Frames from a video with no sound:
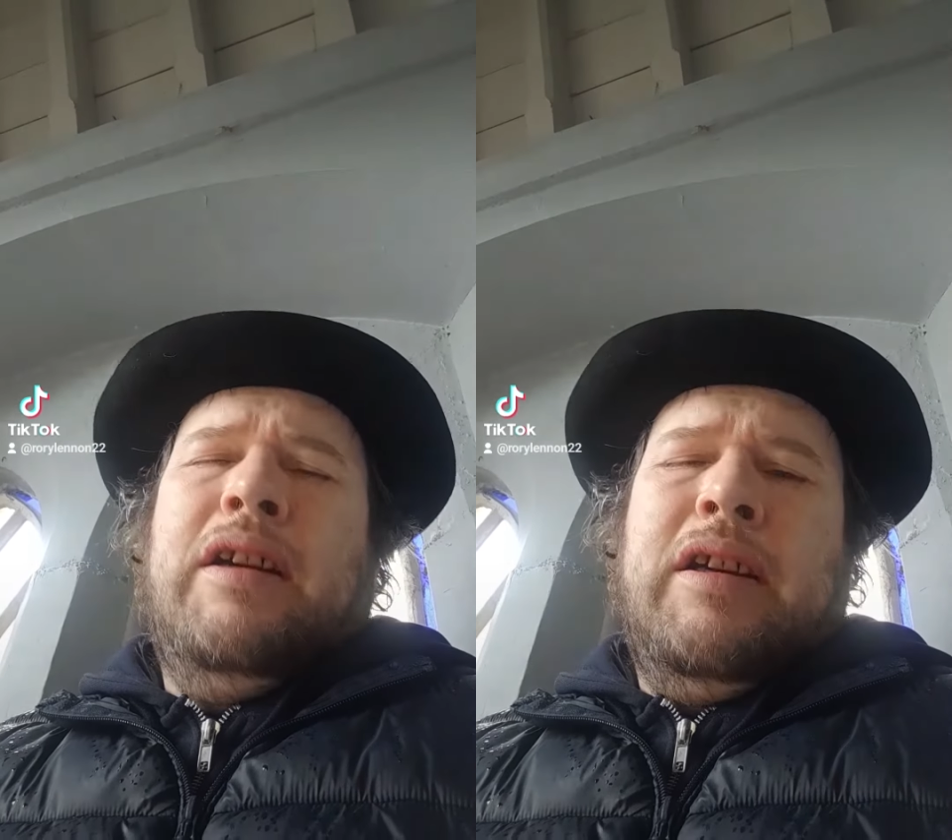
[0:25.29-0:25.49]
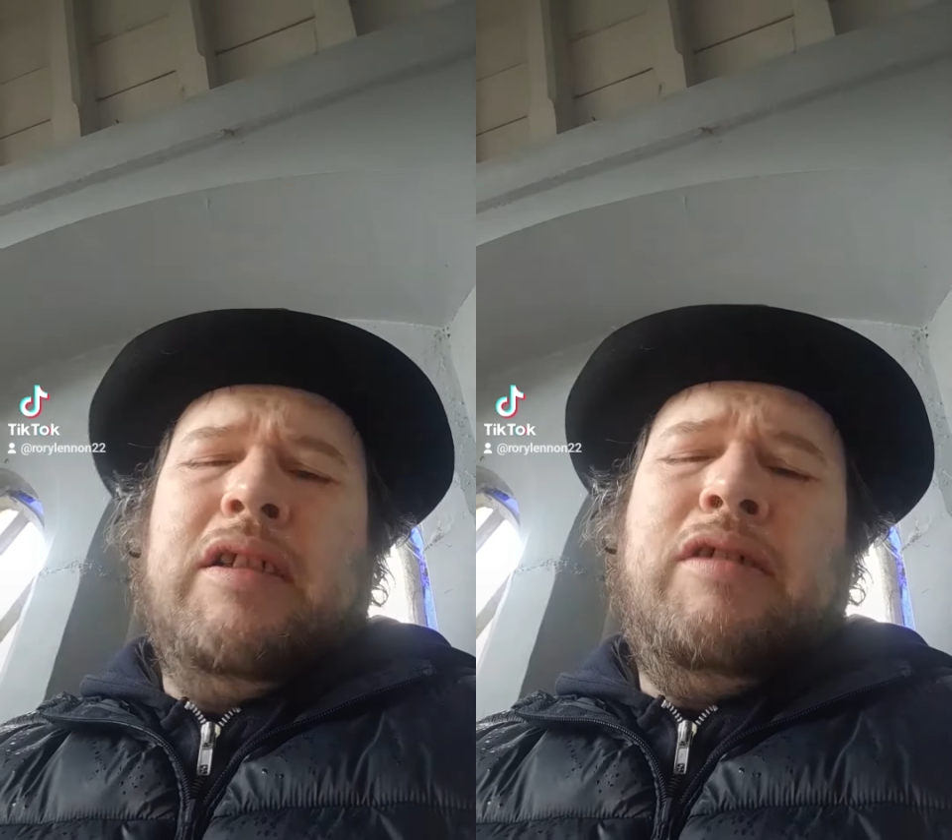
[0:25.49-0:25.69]

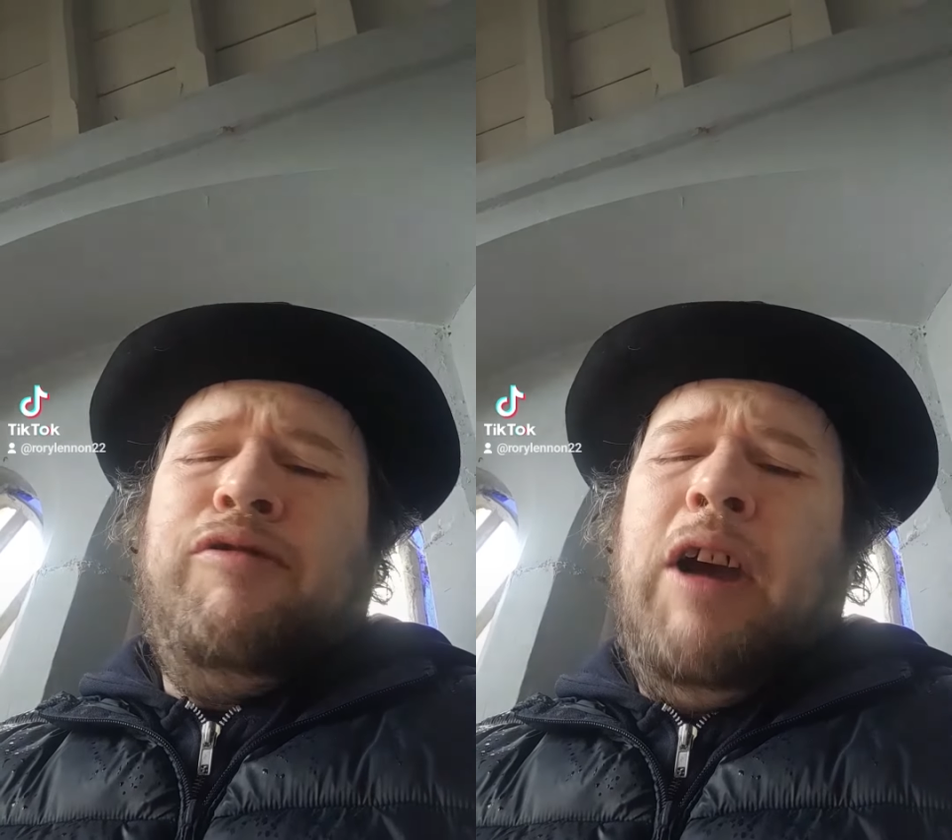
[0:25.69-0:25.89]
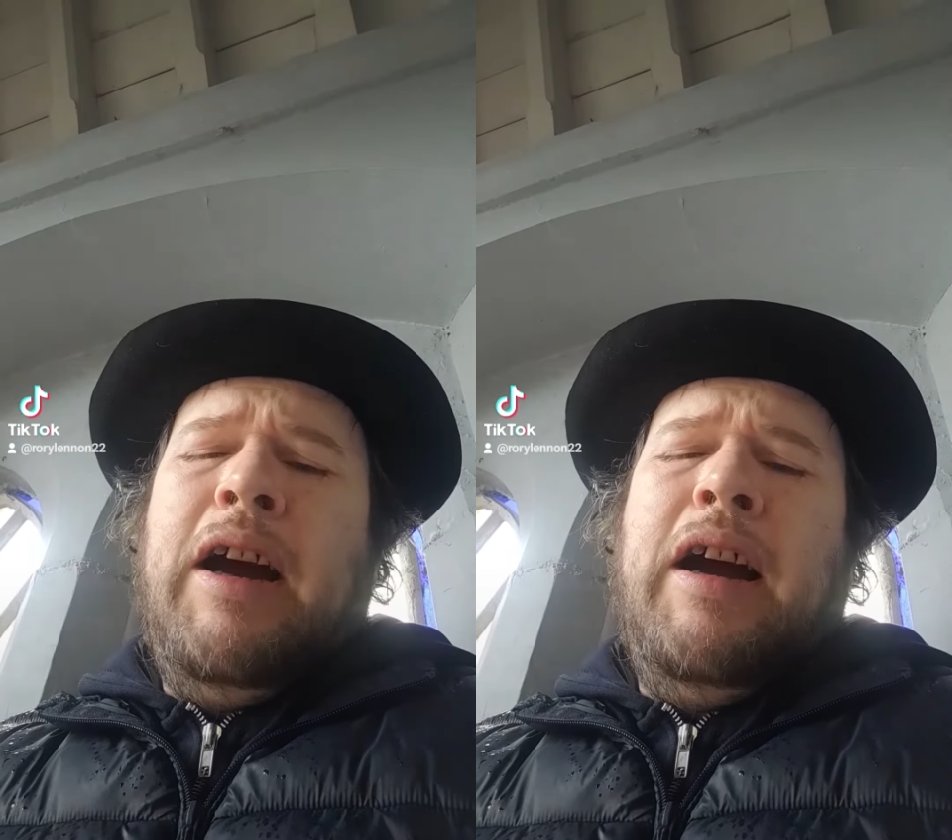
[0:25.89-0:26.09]
his
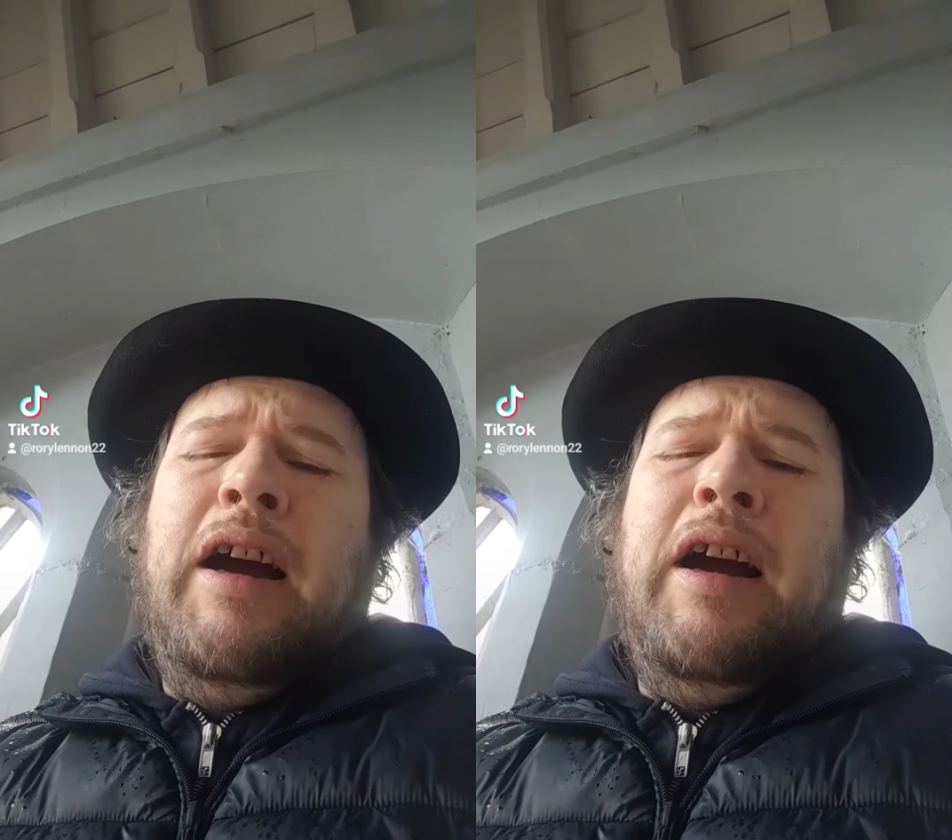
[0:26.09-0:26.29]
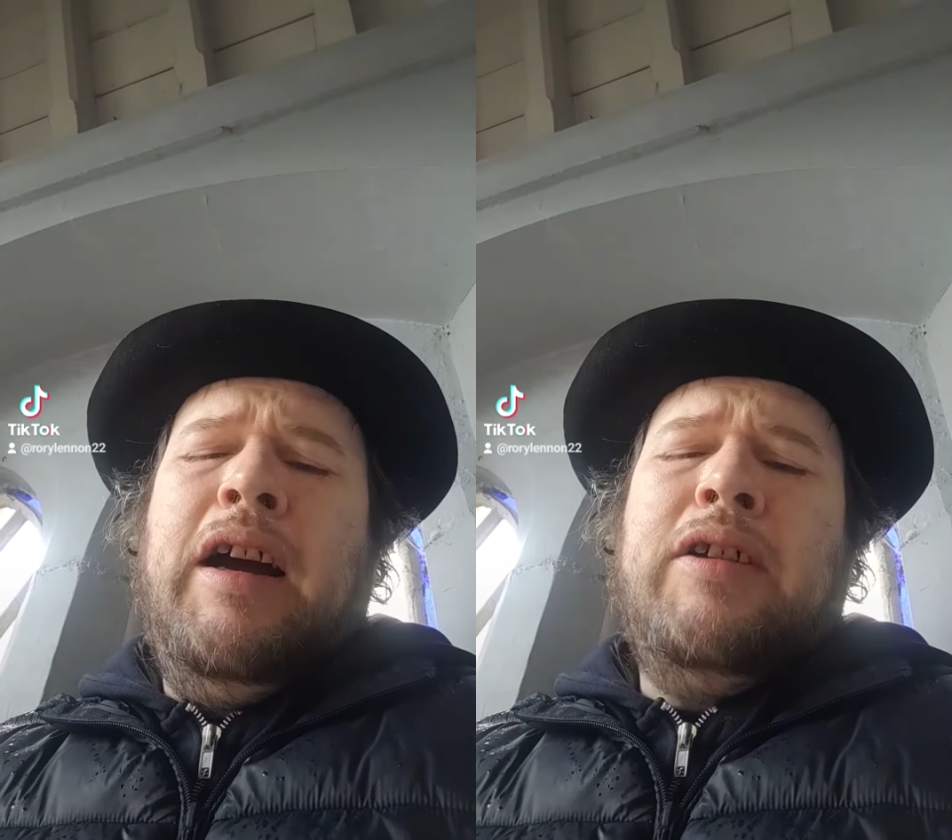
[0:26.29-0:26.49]

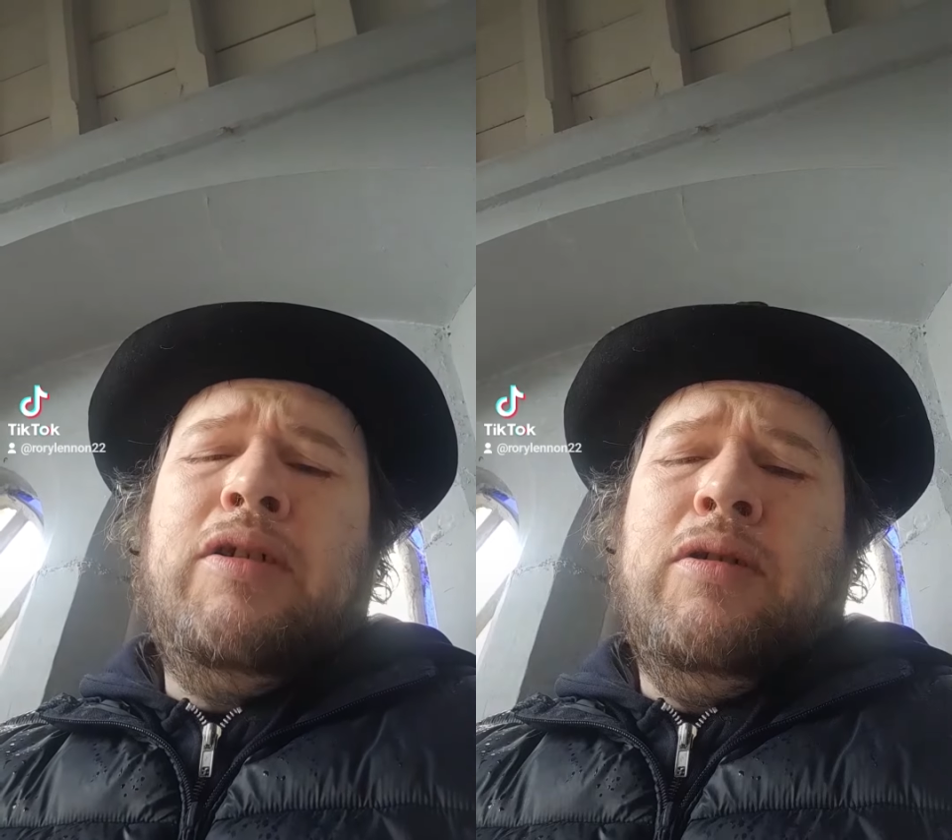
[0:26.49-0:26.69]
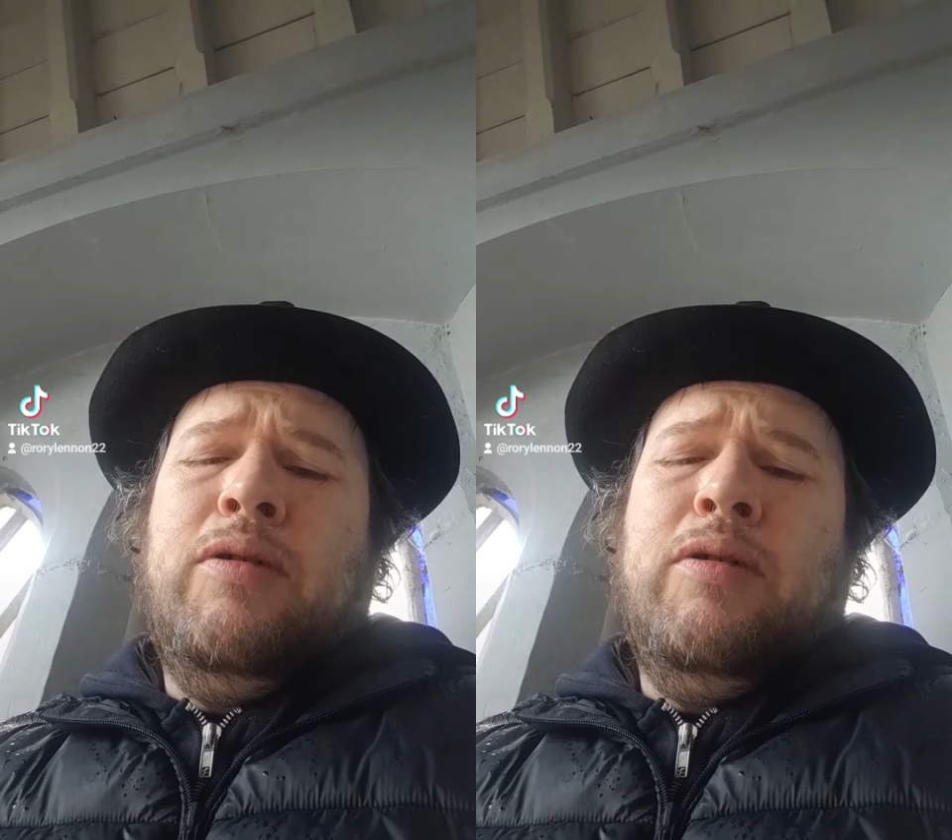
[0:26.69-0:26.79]
final